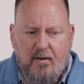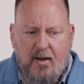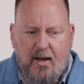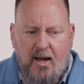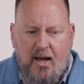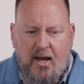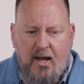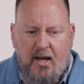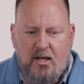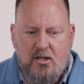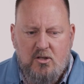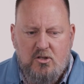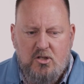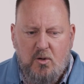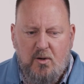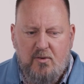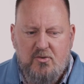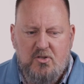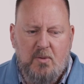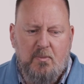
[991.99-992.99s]
And
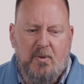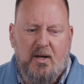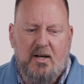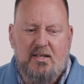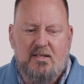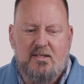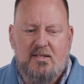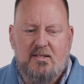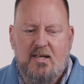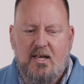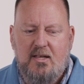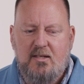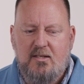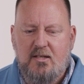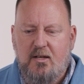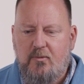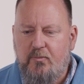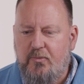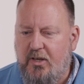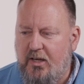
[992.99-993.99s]
so if somebody says
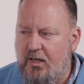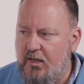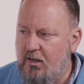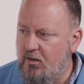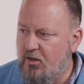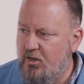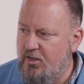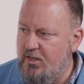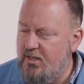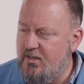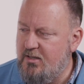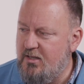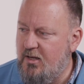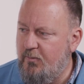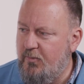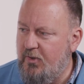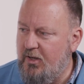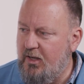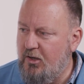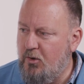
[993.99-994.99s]
something or does
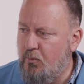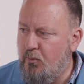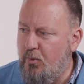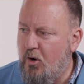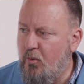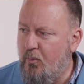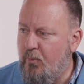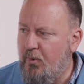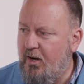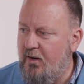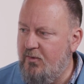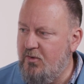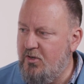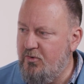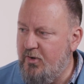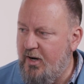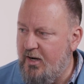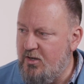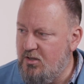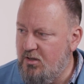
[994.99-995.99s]
something inappropriate in the
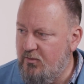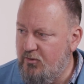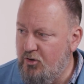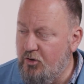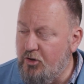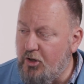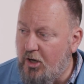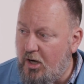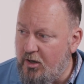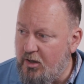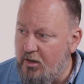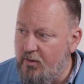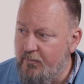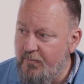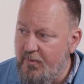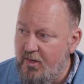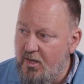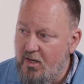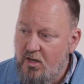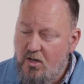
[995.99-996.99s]
direction of your daughter,
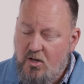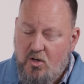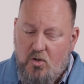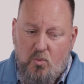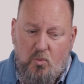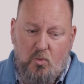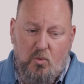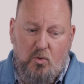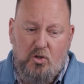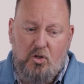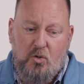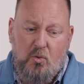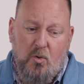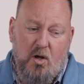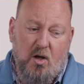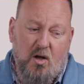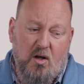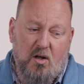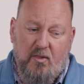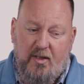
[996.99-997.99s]
will you
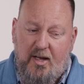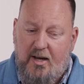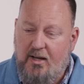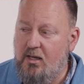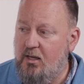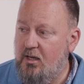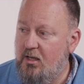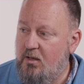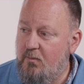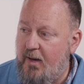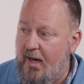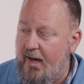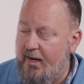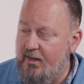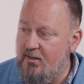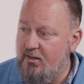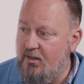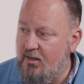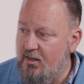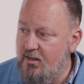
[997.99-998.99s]
haul that kid
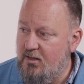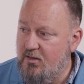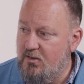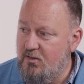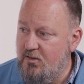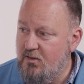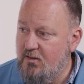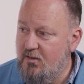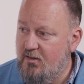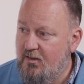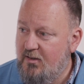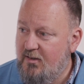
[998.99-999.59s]
back to his,